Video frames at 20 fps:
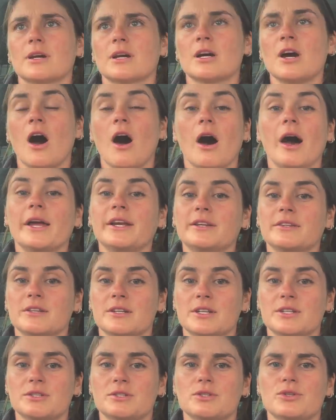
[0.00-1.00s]

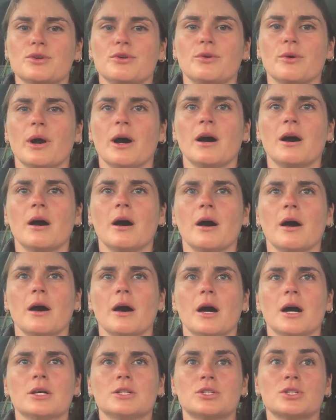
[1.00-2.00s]
kindness to
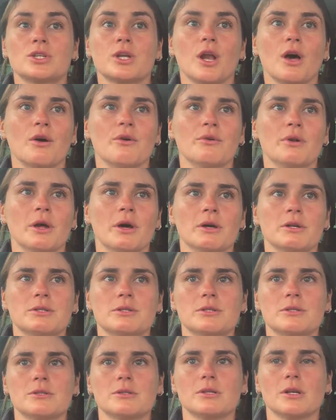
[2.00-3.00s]
her, a
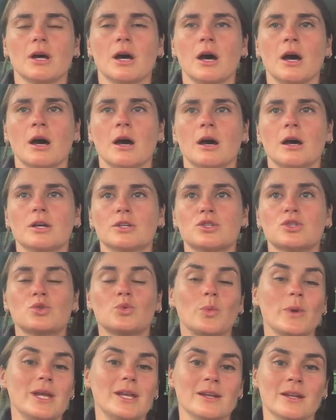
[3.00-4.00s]
slowness, a
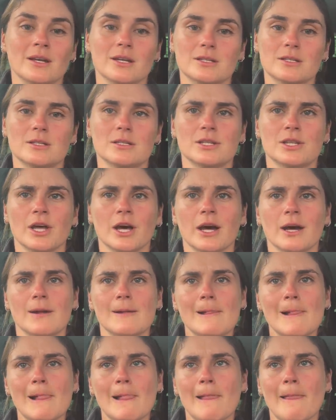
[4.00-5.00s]
sweetness that
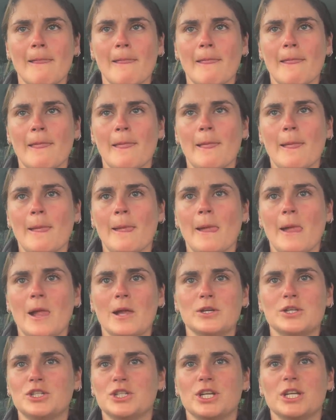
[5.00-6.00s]

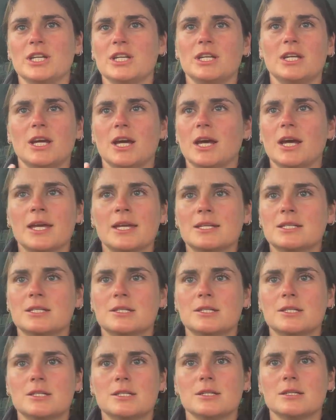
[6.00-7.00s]
she's
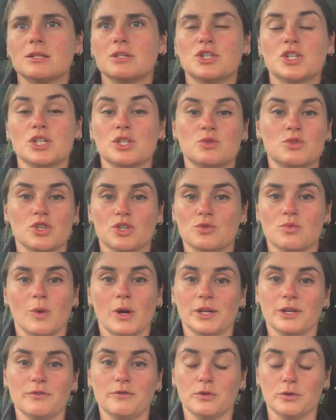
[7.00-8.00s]
just
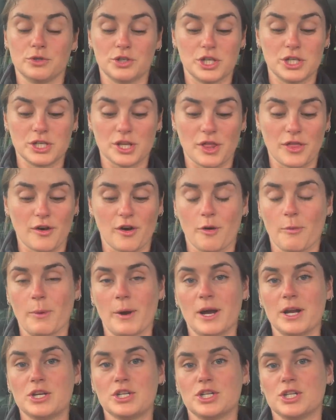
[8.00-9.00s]
wonderful. She's a
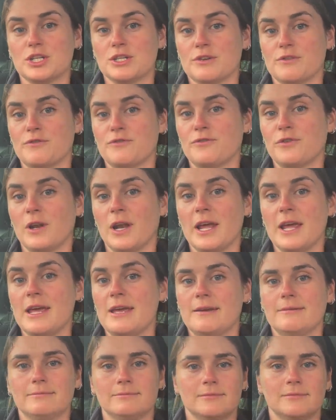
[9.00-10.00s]
thoroughbred. She's a
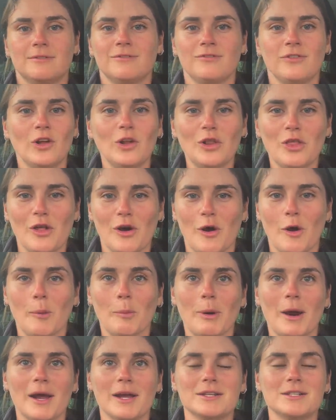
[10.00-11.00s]
full
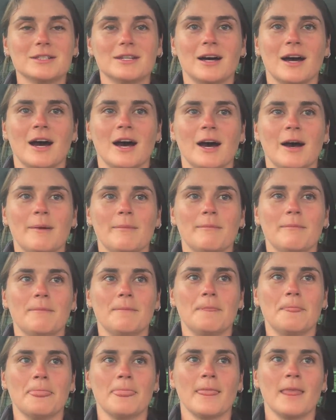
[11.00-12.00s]
thoroughbred.
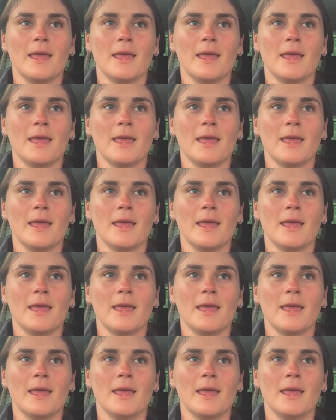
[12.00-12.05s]
And